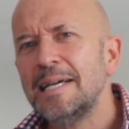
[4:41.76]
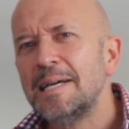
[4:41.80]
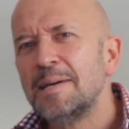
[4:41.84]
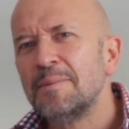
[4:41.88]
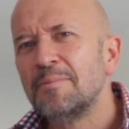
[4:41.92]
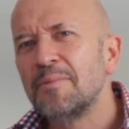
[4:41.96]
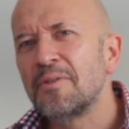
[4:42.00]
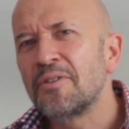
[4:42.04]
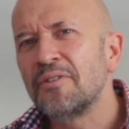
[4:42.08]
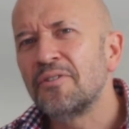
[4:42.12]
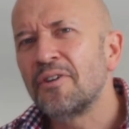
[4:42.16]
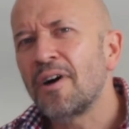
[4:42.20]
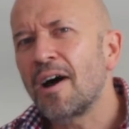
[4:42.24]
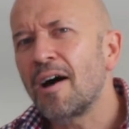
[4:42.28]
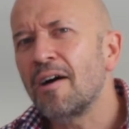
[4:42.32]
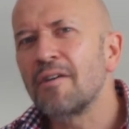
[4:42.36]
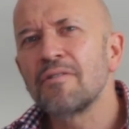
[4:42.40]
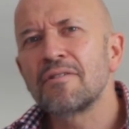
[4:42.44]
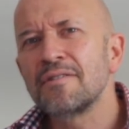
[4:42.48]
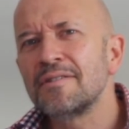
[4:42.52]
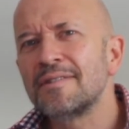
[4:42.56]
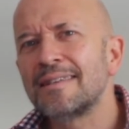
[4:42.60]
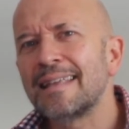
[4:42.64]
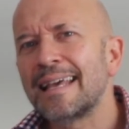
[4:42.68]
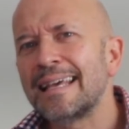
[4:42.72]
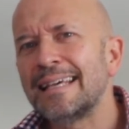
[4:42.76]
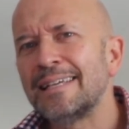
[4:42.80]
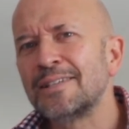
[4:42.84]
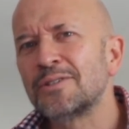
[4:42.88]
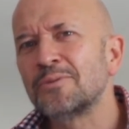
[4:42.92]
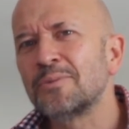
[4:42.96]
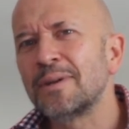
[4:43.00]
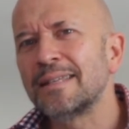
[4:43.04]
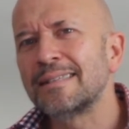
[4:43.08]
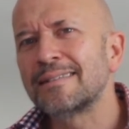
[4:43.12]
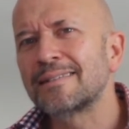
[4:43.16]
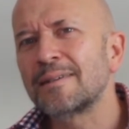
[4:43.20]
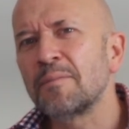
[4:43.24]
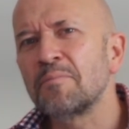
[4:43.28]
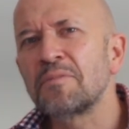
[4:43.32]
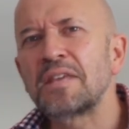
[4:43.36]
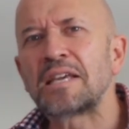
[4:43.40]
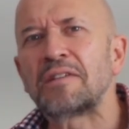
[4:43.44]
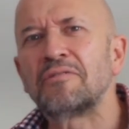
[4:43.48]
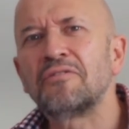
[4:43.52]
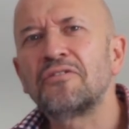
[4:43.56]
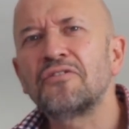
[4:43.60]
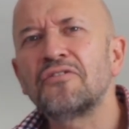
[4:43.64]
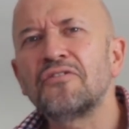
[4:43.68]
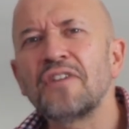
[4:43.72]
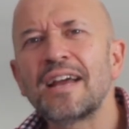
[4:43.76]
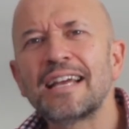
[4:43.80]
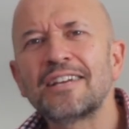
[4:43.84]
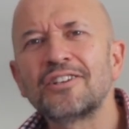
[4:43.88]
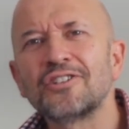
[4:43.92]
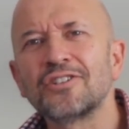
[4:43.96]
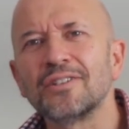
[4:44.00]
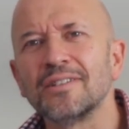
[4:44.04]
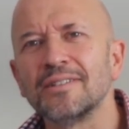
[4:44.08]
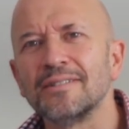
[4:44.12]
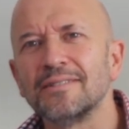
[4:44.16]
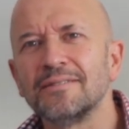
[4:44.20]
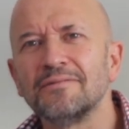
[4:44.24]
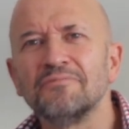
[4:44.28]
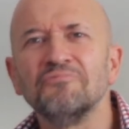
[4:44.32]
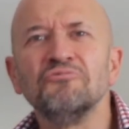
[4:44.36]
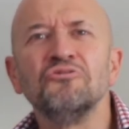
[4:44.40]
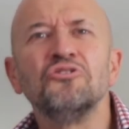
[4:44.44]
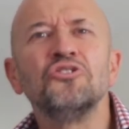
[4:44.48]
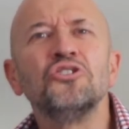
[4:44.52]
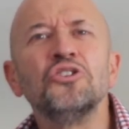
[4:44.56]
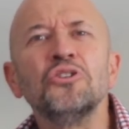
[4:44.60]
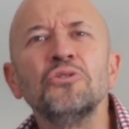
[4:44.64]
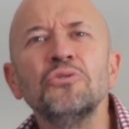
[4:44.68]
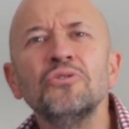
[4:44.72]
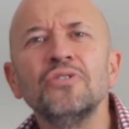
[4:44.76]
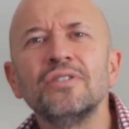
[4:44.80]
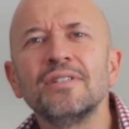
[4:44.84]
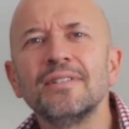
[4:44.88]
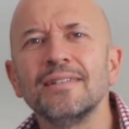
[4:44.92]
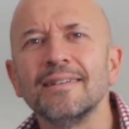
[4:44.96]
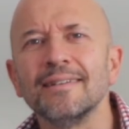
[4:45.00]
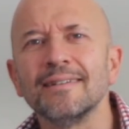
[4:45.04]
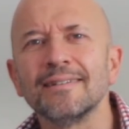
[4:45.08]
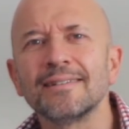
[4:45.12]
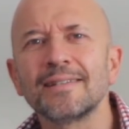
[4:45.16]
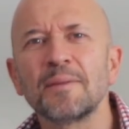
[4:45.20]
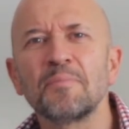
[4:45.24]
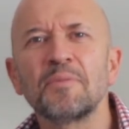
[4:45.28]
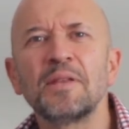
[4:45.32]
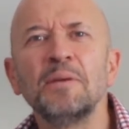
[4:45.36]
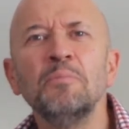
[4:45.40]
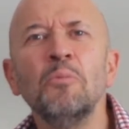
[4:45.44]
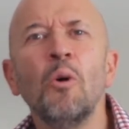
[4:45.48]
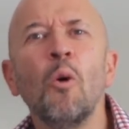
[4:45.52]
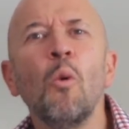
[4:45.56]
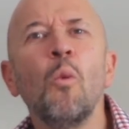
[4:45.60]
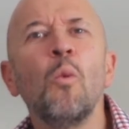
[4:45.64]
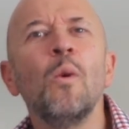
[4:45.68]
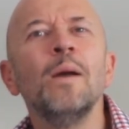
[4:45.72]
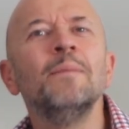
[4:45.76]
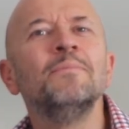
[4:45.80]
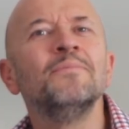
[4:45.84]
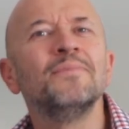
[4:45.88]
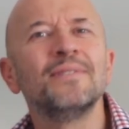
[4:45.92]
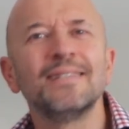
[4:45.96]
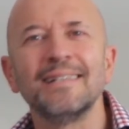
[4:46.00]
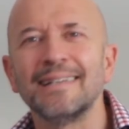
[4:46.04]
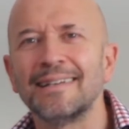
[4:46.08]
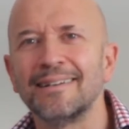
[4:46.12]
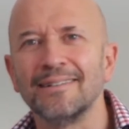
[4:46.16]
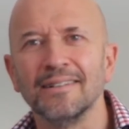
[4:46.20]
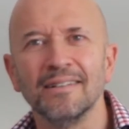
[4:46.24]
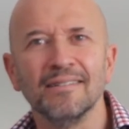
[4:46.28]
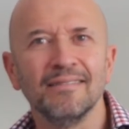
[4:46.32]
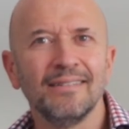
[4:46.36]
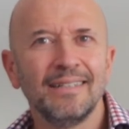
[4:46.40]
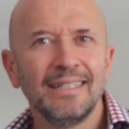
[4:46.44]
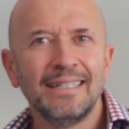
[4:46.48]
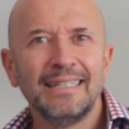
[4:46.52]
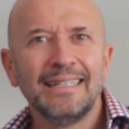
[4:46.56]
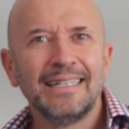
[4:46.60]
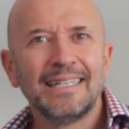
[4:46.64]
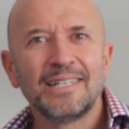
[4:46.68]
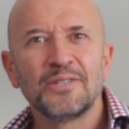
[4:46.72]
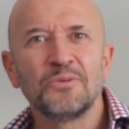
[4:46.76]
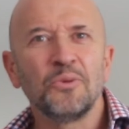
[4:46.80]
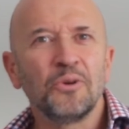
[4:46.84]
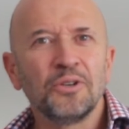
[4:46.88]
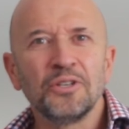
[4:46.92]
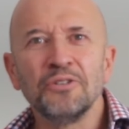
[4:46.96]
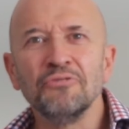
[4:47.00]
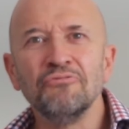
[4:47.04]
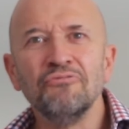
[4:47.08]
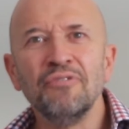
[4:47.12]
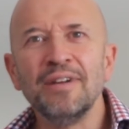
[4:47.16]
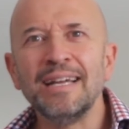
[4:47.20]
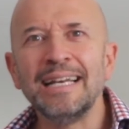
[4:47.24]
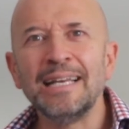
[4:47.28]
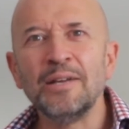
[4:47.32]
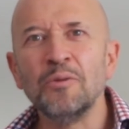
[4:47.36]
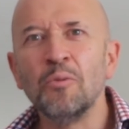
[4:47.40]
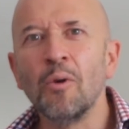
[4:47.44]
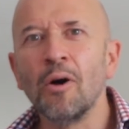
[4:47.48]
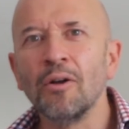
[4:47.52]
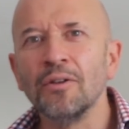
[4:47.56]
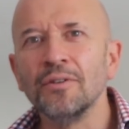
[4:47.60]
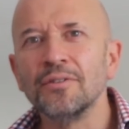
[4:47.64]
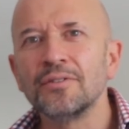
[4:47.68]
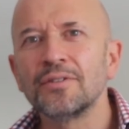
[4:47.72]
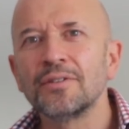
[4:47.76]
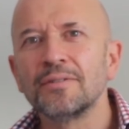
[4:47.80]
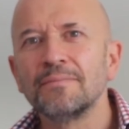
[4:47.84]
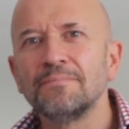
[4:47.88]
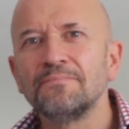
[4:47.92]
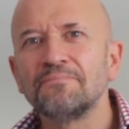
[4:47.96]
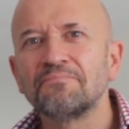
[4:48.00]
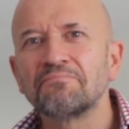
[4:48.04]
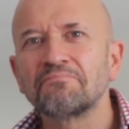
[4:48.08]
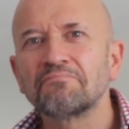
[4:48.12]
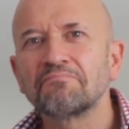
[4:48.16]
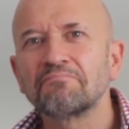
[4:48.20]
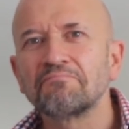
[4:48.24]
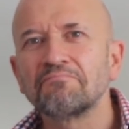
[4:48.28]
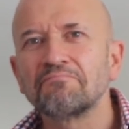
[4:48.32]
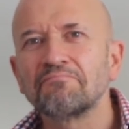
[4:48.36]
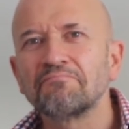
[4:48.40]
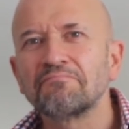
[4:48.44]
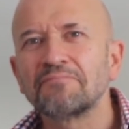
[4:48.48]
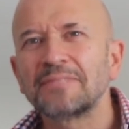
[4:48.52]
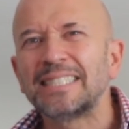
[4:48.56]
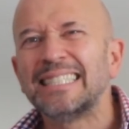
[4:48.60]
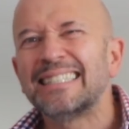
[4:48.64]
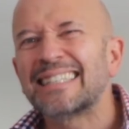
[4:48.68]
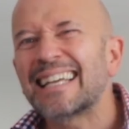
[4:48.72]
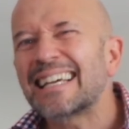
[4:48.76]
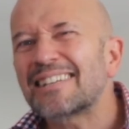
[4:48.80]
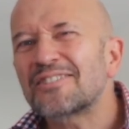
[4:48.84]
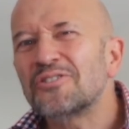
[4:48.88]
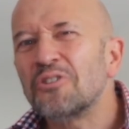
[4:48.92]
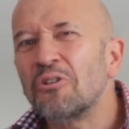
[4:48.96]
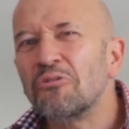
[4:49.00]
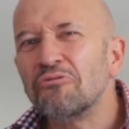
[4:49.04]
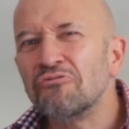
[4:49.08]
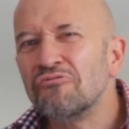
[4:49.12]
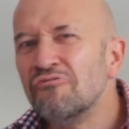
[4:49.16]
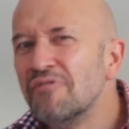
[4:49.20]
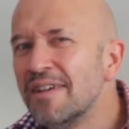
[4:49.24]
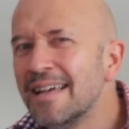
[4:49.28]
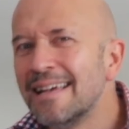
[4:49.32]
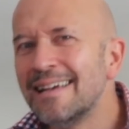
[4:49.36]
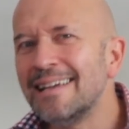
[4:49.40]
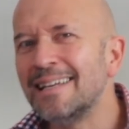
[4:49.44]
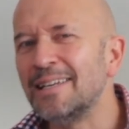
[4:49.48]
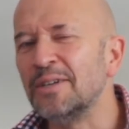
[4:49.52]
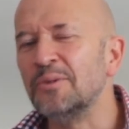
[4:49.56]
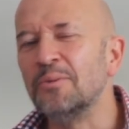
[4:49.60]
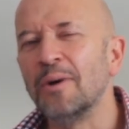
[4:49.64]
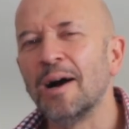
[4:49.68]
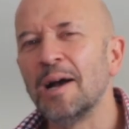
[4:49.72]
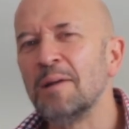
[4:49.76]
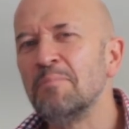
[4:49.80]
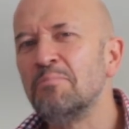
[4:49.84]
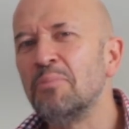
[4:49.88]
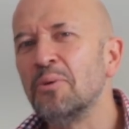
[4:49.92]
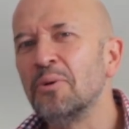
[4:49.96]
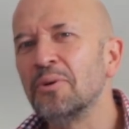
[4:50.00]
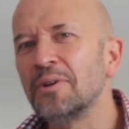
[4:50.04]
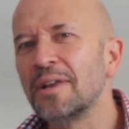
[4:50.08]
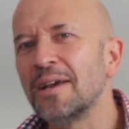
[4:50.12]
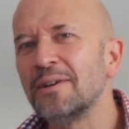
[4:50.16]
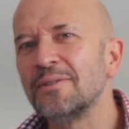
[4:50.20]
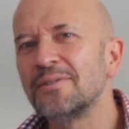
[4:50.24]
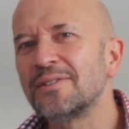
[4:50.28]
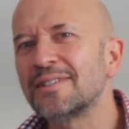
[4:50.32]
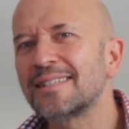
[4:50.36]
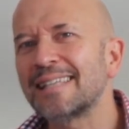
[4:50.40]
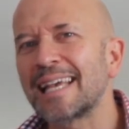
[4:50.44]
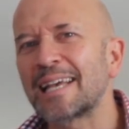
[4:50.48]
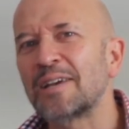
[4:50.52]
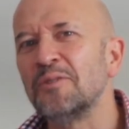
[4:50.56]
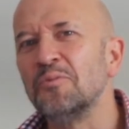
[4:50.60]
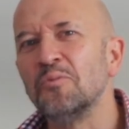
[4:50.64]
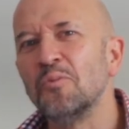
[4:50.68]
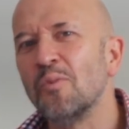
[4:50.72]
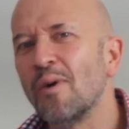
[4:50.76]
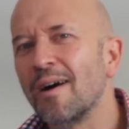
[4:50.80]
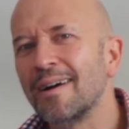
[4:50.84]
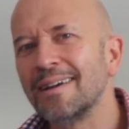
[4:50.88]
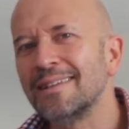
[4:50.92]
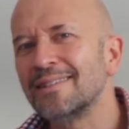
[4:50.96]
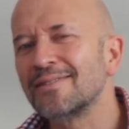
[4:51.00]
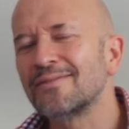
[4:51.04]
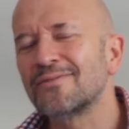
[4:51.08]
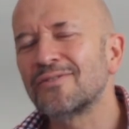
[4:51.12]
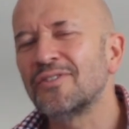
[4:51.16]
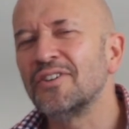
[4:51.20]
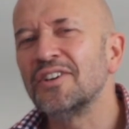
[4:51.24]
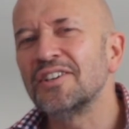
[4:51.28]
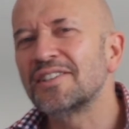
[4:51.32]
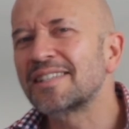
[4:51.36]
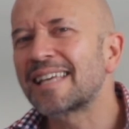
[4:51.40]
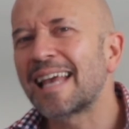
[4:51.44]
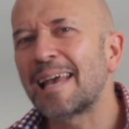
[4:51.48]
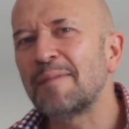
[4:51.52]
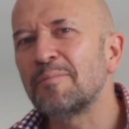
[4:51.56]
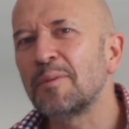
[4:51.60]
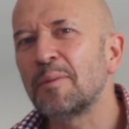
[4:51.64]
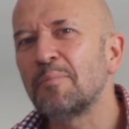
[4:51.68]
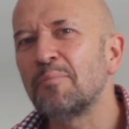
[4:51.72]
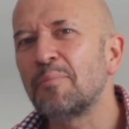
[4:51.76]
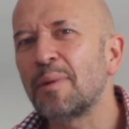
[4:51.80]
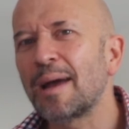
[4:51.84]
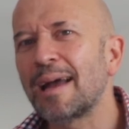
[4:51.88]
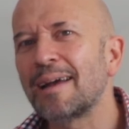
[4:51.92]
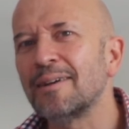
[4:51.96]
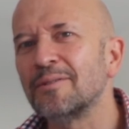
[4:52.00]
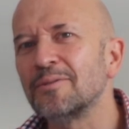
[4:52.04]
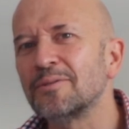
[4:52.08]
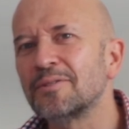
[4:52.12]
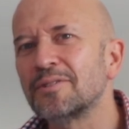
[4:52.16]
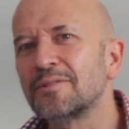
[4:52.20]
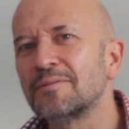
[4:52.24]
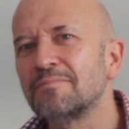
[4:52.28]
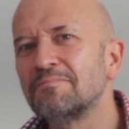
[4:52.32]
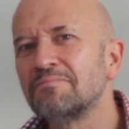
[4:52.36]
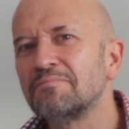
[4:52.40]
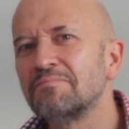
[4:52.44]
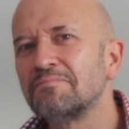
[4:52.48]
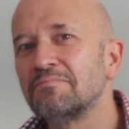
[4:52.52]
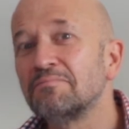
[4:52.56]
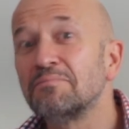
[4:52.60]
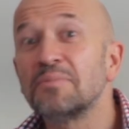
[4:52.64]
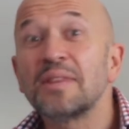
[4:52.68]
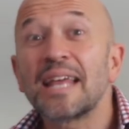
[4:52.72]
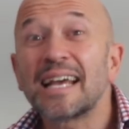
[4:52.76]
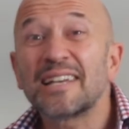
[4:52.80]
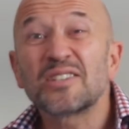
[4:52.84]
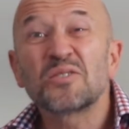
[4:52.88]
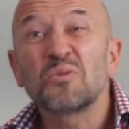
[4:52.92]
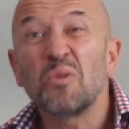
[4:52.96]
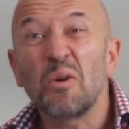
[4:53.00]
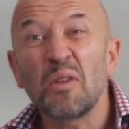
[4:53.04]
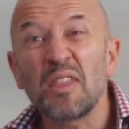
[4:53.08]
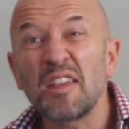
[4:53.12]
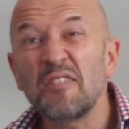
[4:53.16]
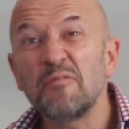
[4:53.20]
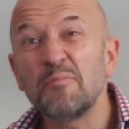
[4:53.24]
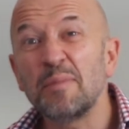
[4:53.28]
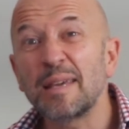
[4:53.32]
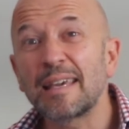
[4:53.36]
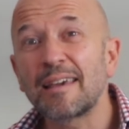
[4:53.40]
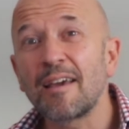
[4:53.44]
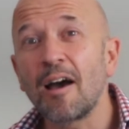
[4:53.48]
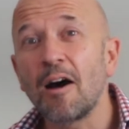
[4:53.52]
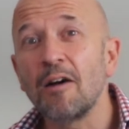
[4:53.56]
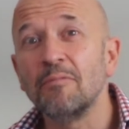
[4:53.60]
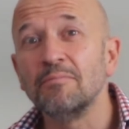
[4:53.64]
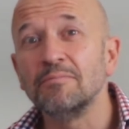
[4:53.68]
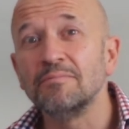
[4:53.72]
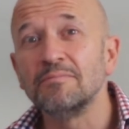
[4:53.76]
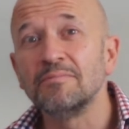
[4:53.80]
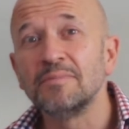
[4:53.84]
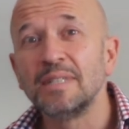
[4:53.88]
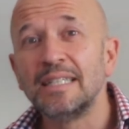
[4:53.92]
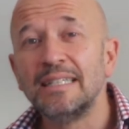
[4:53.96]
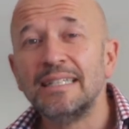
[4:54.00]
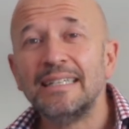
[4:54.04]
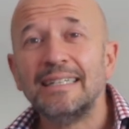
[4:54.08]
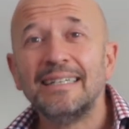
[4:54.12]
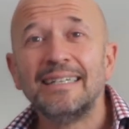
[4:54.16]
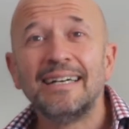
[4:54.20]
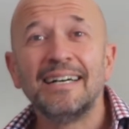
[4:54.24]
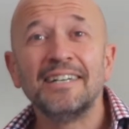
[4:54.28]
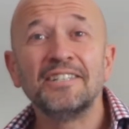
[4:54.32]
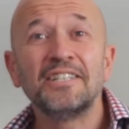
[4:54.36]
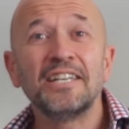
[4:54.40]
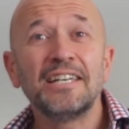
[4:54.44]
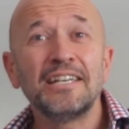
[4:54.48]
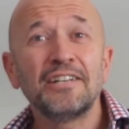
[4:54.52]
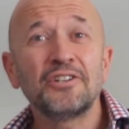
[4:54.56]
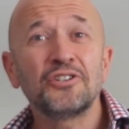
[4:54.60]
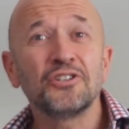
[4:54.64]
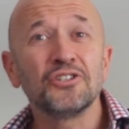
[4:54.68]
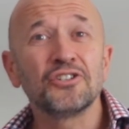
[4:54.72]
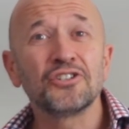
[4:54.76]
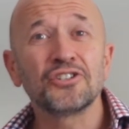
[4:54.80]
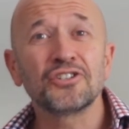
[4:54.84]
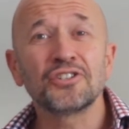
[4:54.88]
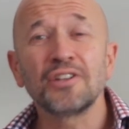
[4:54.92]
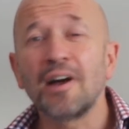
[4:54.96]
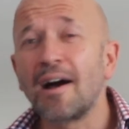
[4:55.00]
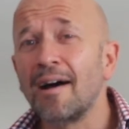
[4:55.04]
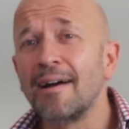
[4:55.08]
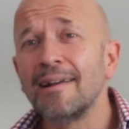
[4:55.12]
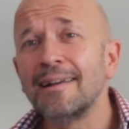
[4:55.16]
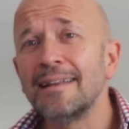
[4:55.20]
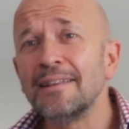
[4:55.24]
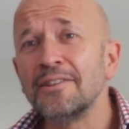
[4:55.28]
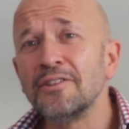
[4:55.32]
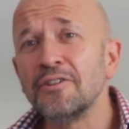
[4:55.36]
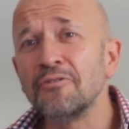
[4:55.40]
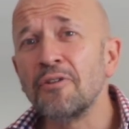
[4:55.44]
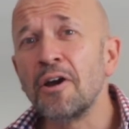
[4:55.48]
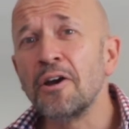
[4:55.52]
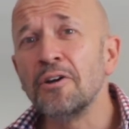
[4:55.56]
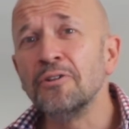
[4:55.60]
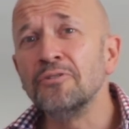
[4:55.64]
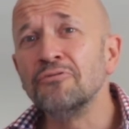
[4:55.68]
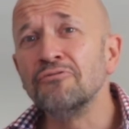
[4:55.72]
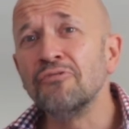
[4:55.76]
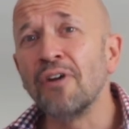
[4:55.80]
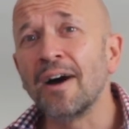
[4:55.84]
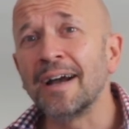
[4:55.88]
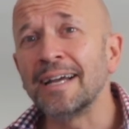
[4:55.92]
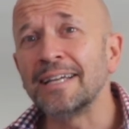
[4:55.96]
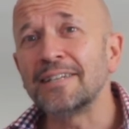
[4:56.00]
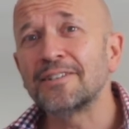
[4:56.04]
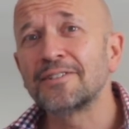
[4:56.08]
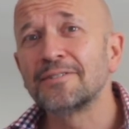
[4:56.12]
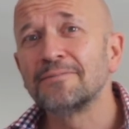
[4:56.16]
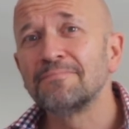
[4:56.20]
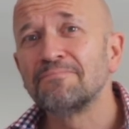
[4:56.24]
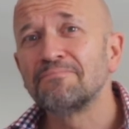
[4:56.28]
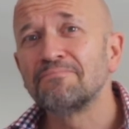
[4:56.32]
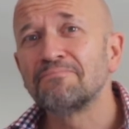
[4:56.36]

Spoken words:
But there are other days when something fresher and juicier, something more whimsical, is what you really want. That's not really why Bordeaux's second wines first came about, but that's what they've become, a delicious style in their own right.